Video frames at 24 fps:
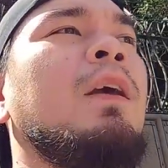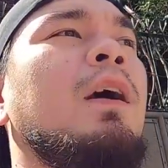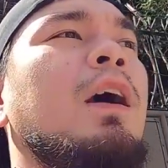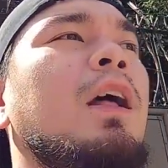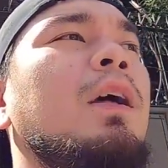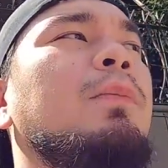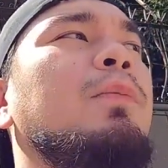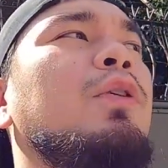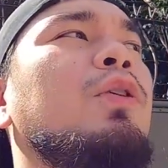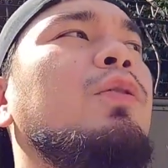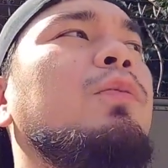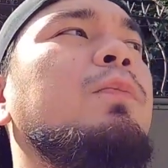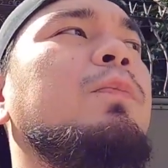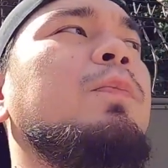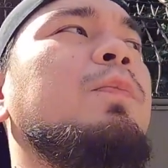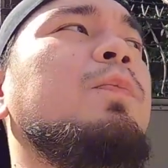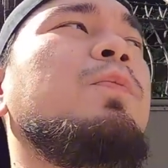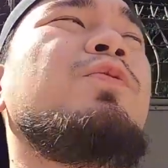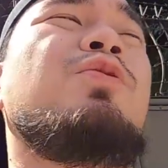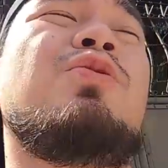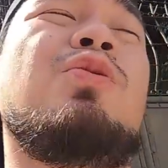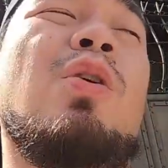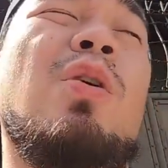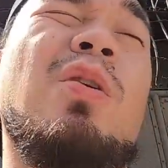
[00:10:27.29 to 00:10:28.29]
I mean,
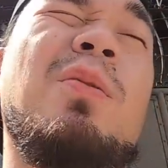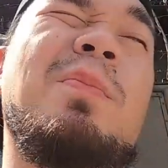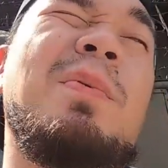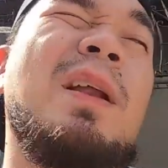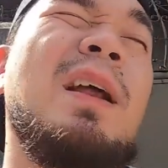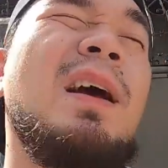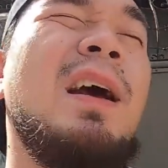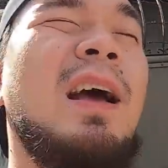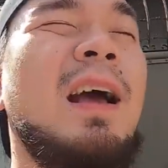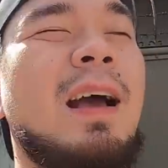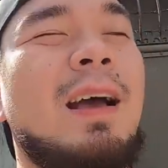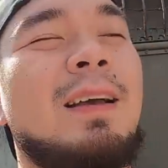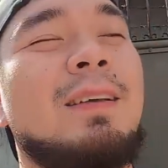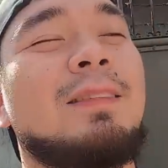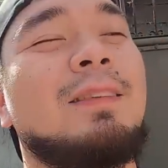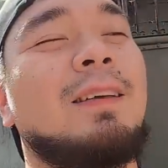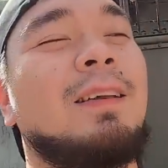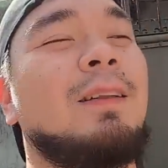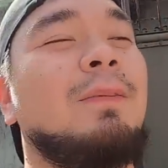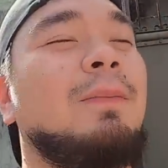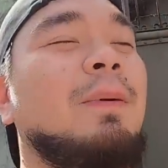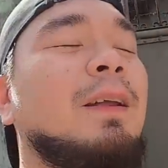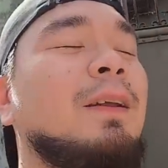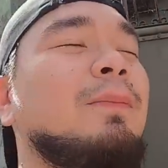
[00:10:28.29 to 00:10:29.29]
sobrang
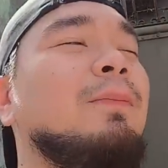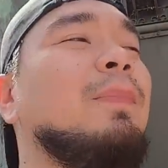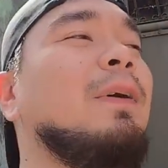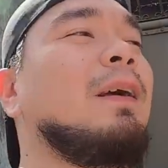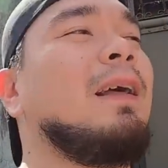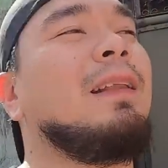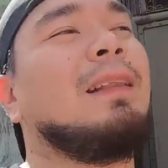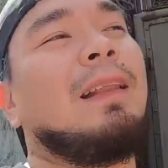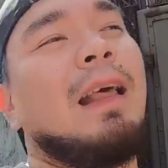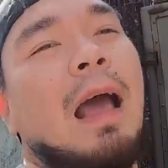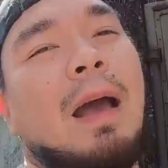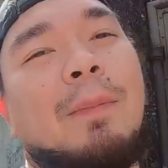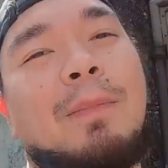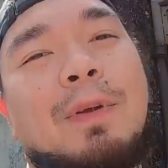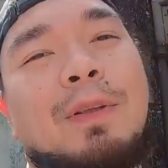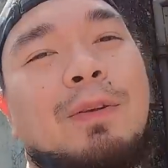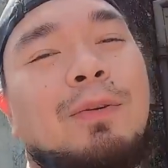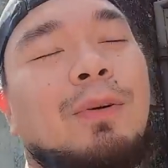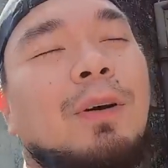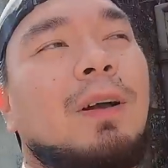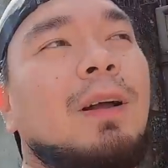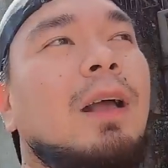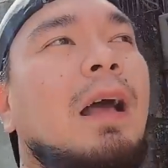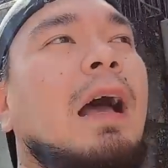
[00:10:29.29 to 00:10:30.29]
hassle, parang pag ang dami
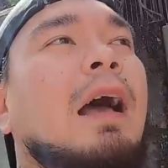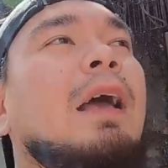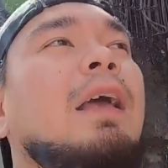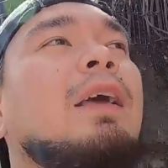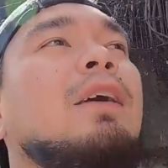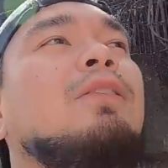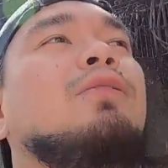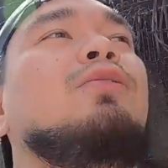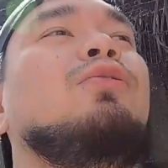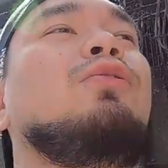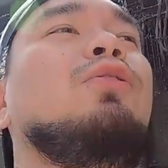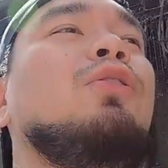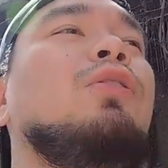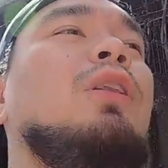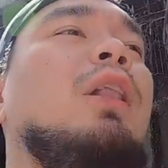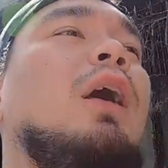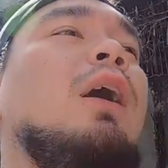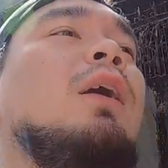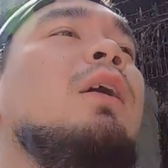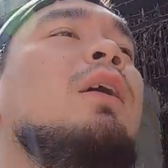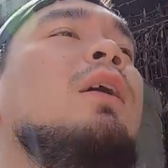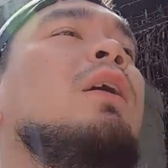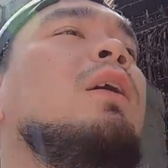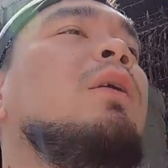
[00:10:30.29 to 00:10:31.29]
yung kagaya. So, yun
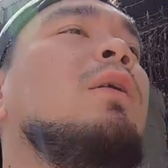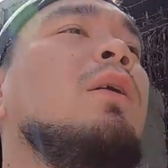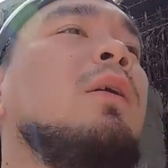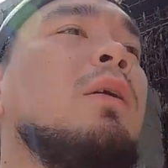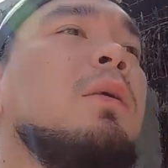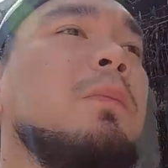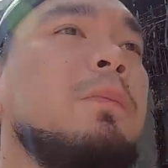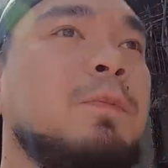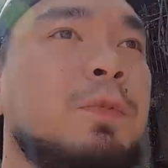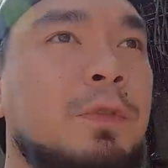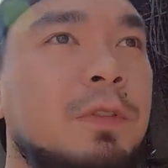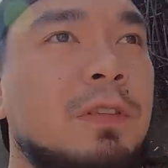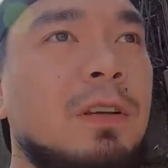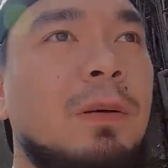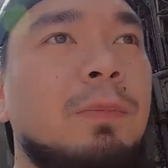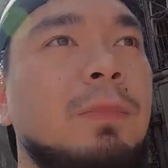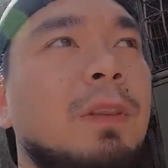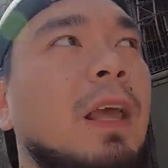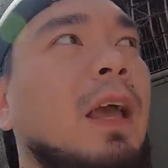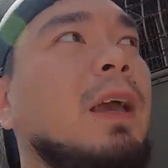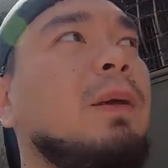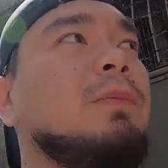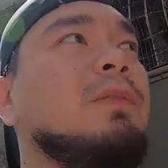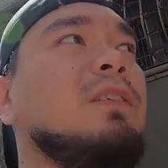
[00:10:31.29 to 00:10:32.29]
lang.
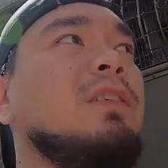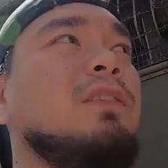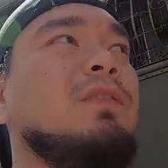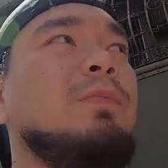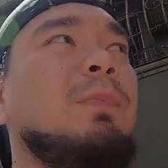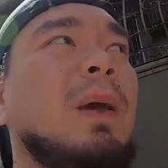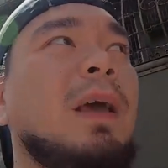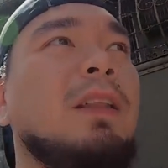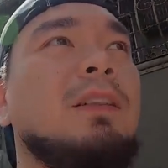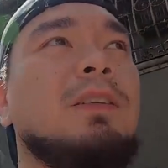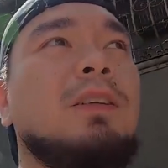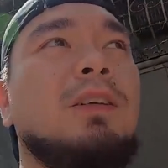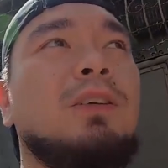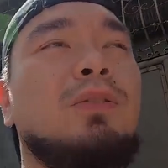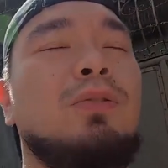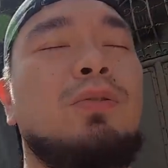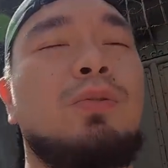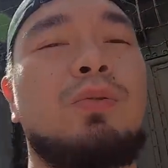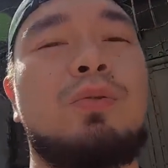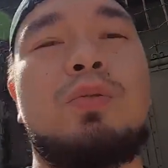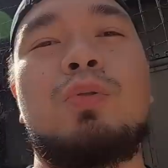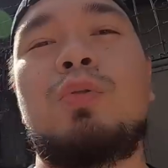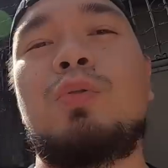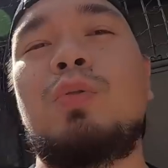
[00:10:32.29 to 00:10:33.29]
Sometimes it's better
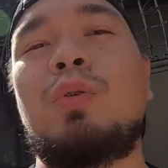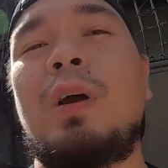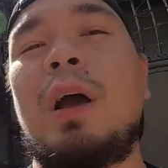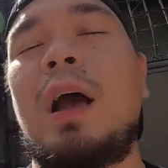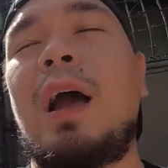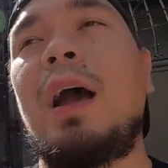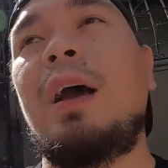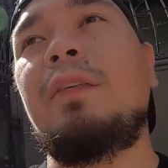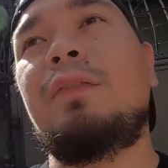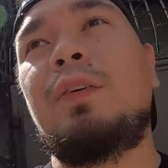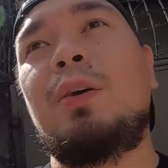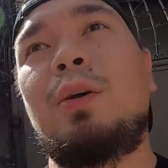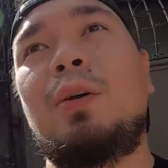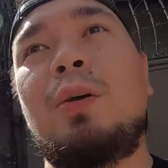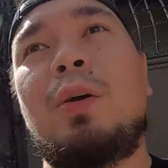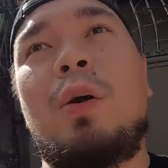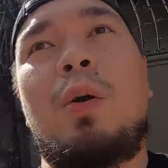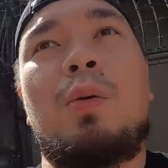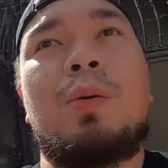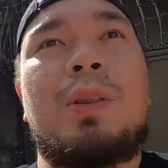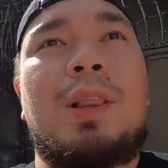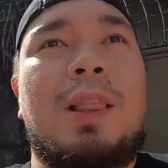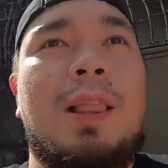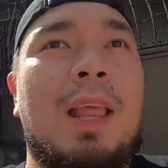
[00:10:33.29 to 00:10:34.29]
to have your
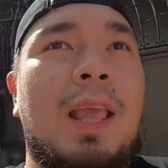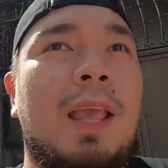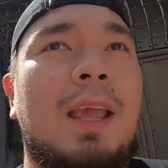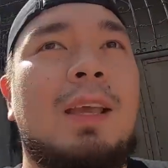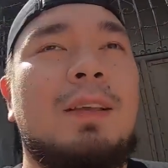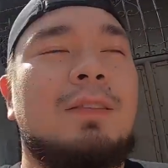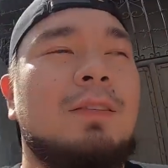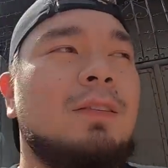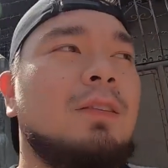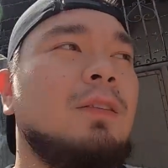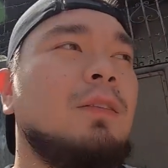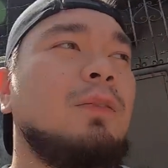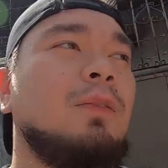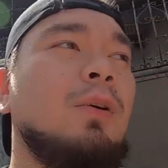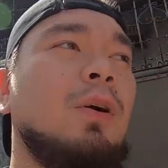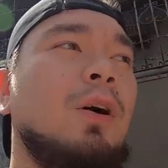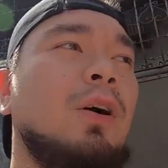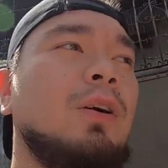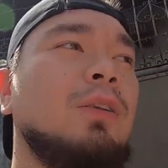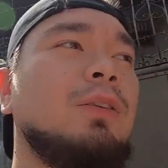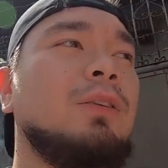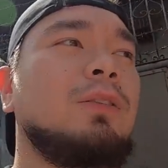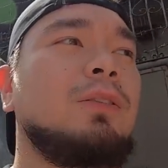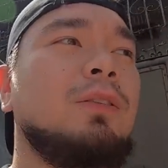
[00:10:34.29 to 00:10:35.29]
own taste
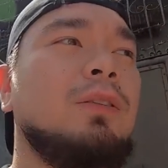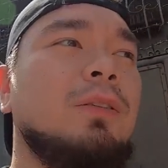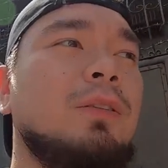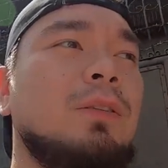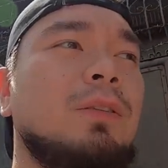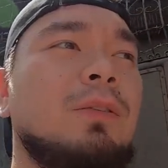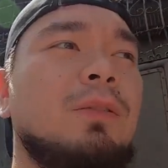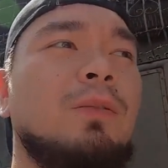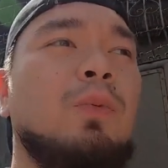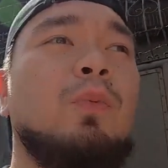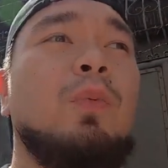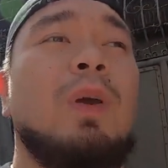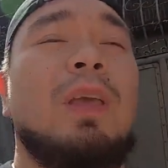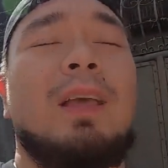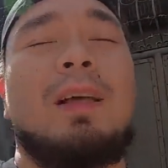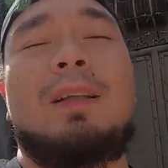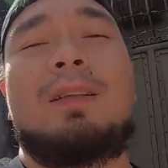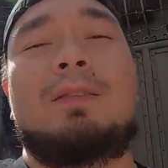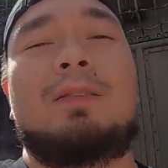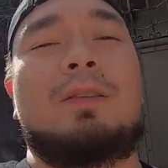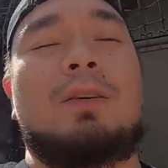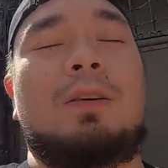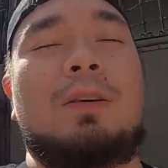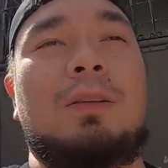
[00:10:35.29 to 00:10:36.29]
on
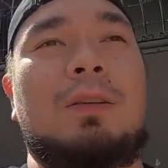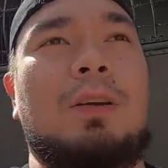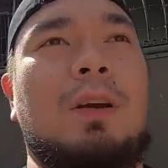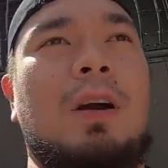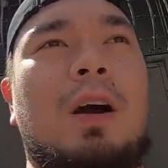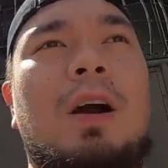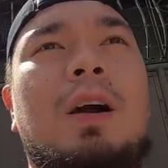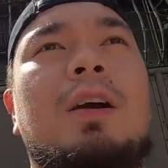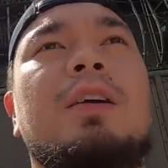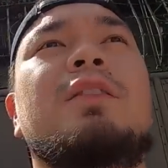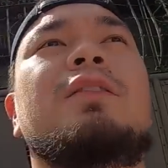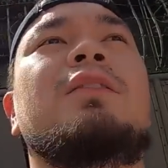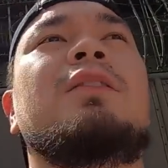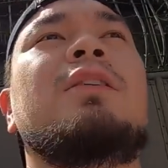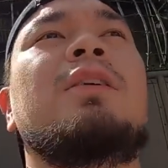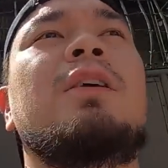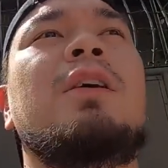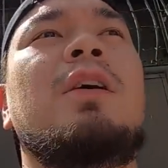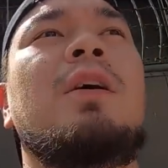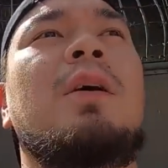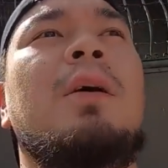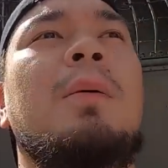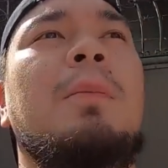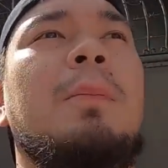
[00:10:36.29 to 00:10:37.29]
wheels, on cars,
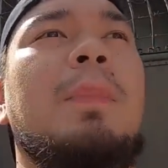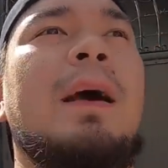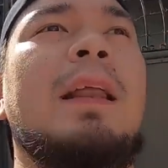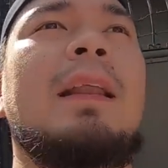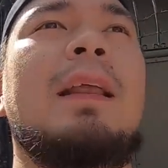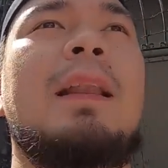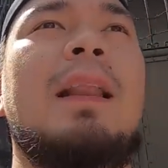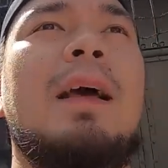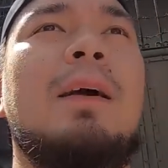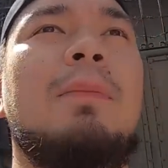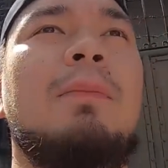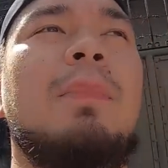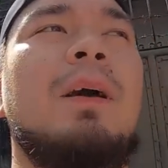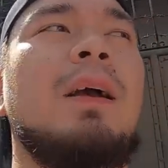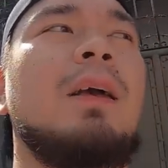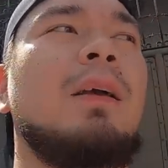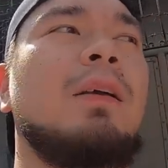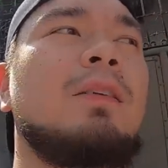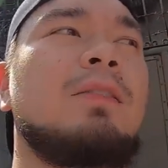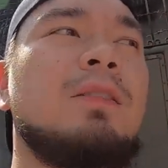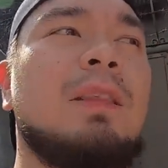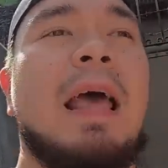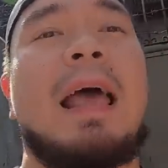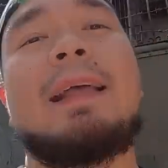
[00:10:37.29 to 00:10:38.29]
para lang
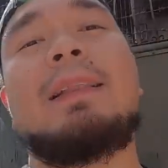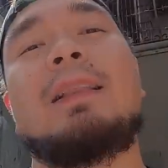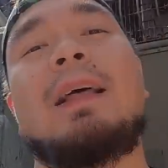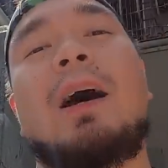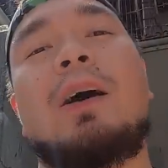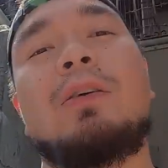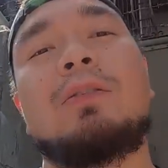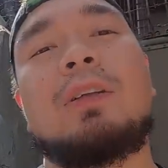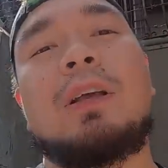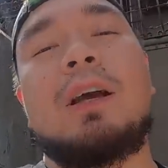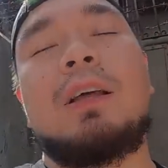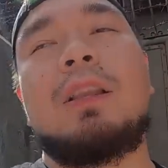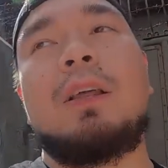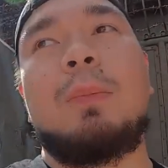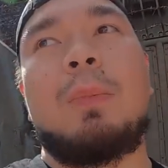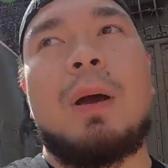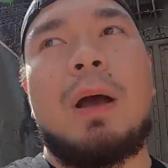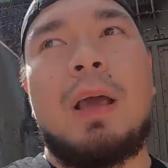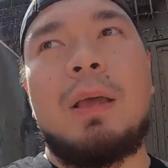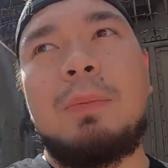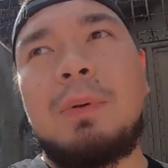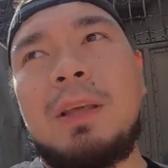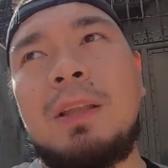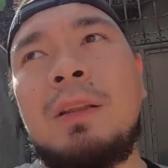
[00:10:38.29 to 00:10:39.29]
mag-stand out ka,
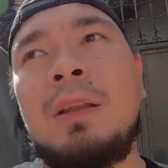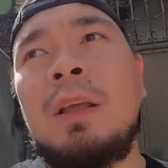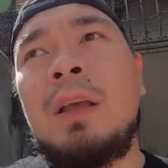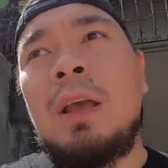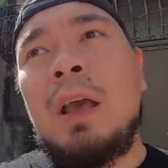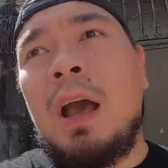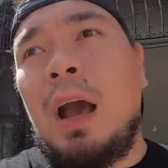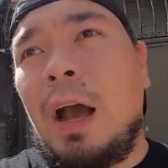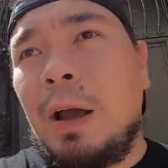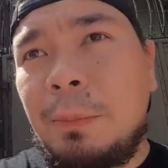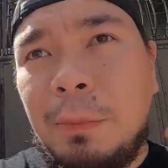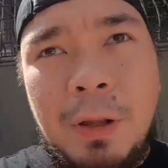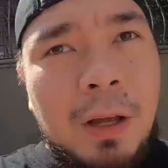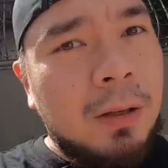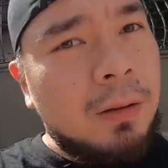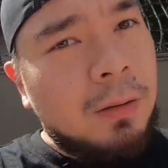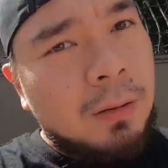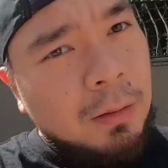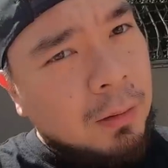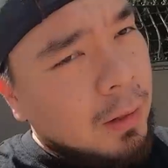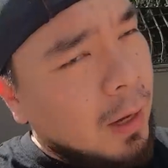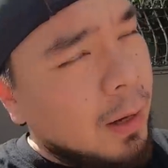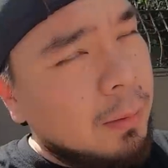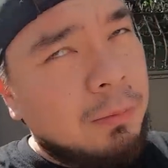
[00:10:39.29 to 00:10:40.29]
diba? I mean, I'm
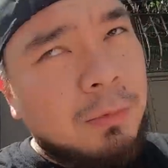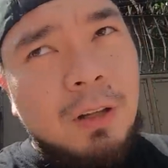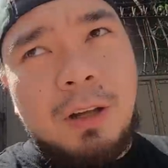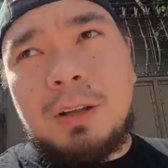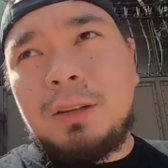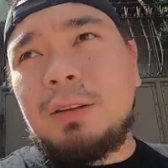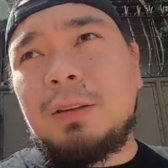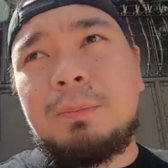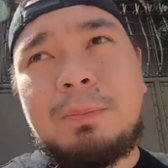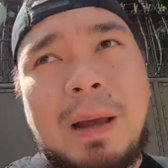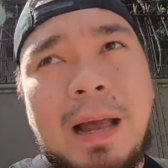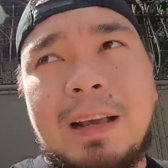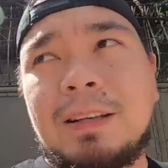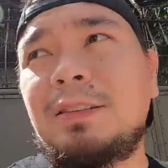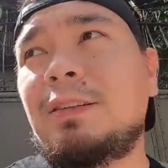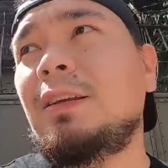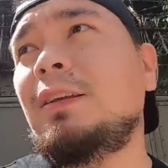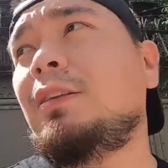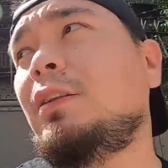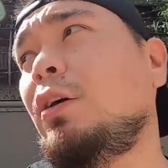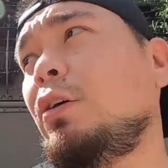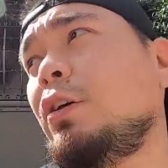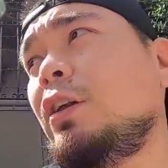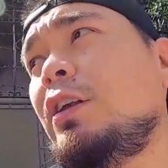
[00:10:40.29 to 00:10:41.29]
not
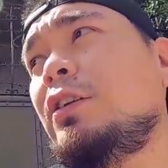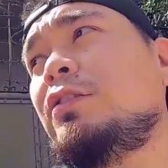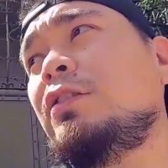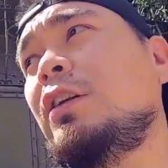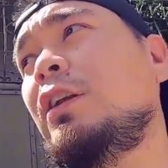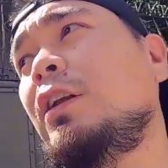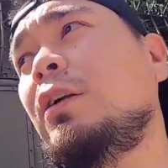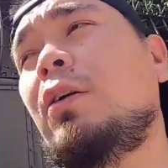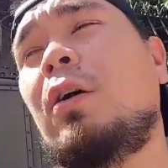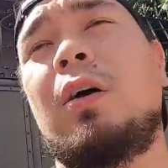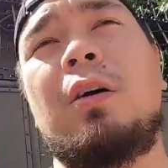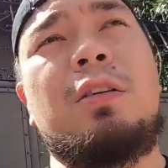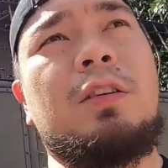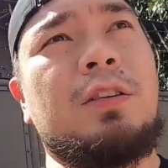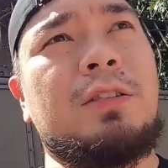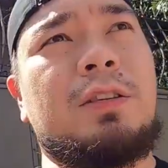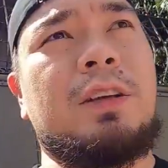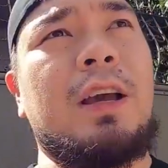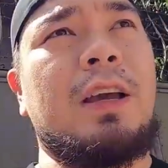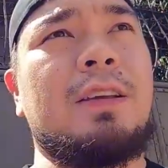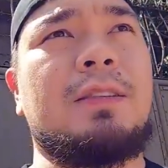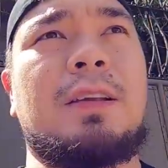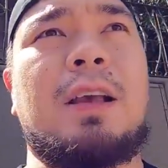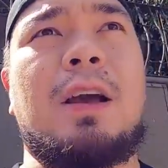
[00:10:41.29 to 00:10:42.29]
bashing the original colors,
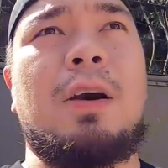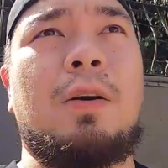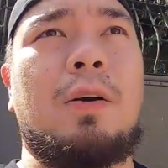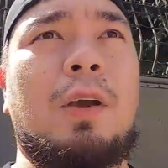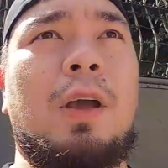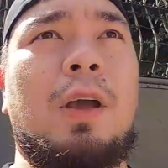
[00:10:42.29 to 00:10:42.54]
guys, ha?